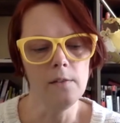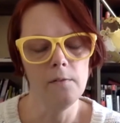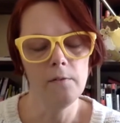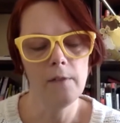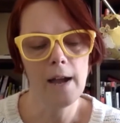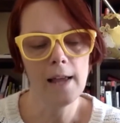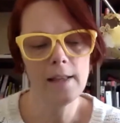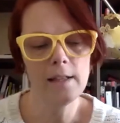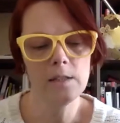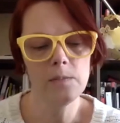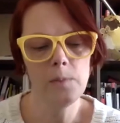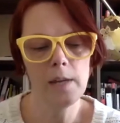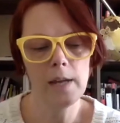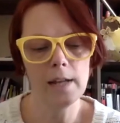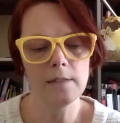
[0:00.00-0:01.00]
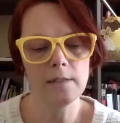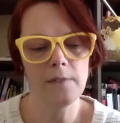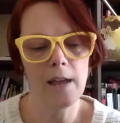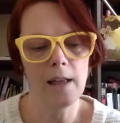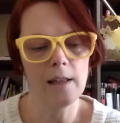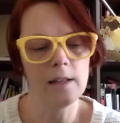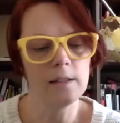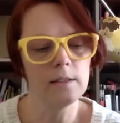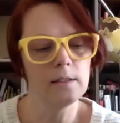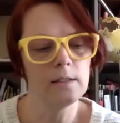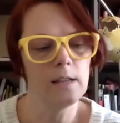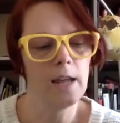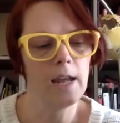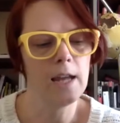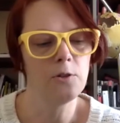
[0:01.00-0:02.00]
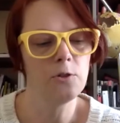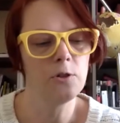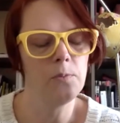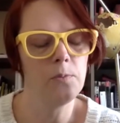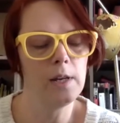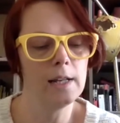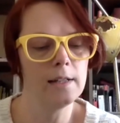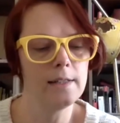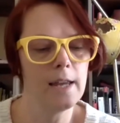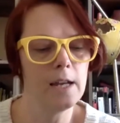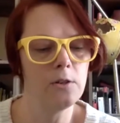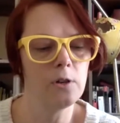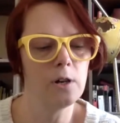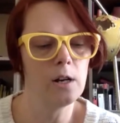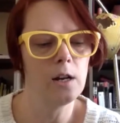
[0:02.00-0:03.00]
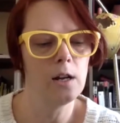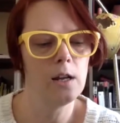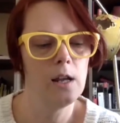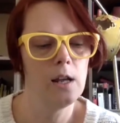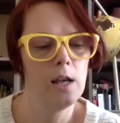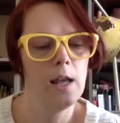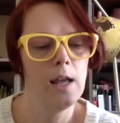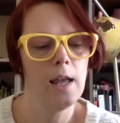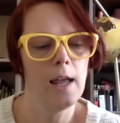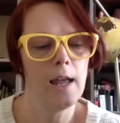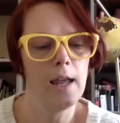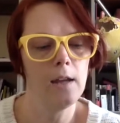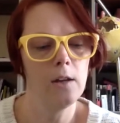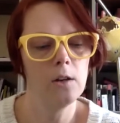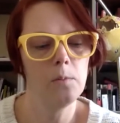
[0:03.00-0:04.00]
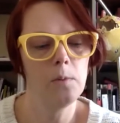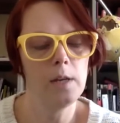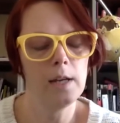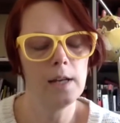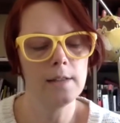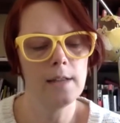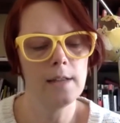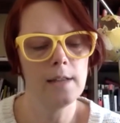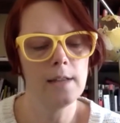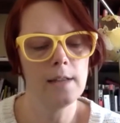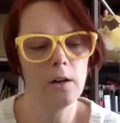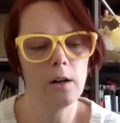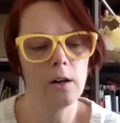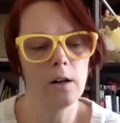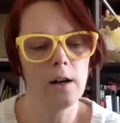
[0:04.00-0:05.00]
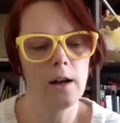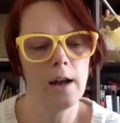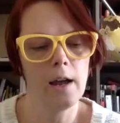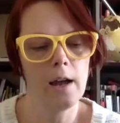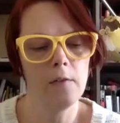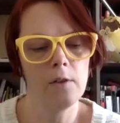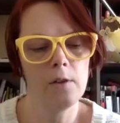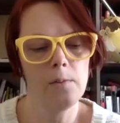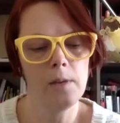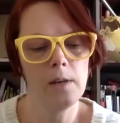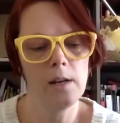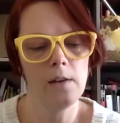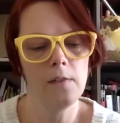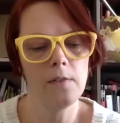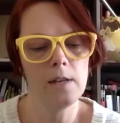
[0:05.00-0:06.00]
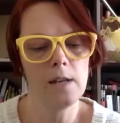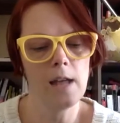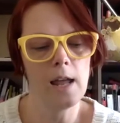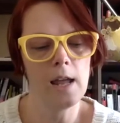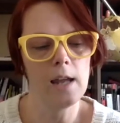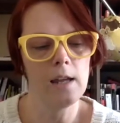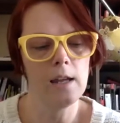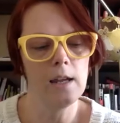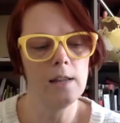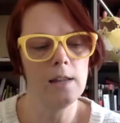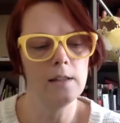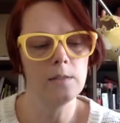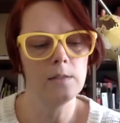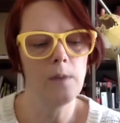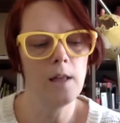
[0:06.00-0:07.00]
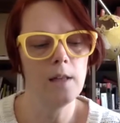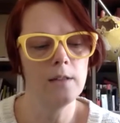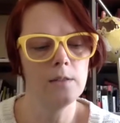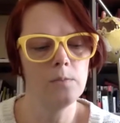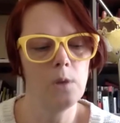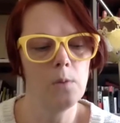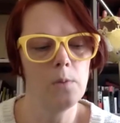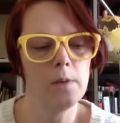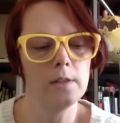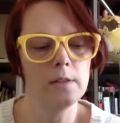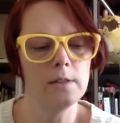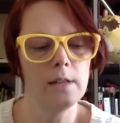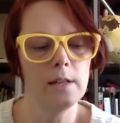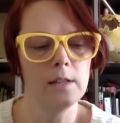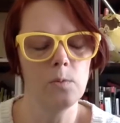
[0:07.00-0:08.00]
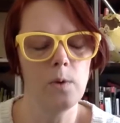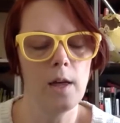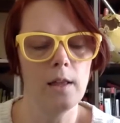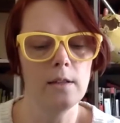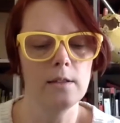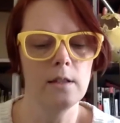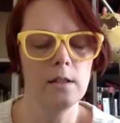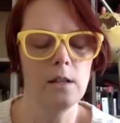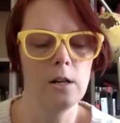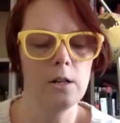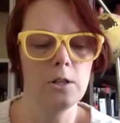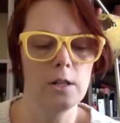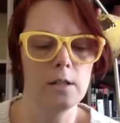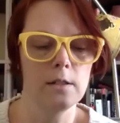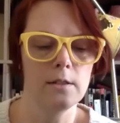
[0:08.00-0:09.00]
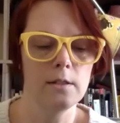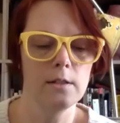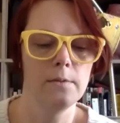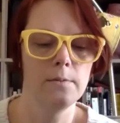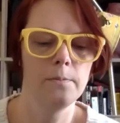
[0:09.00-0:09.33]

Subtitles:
Violence begets violence, hatred begets hatred, anger begets anger, every minute of the day, in the smallest moments as well as the largest.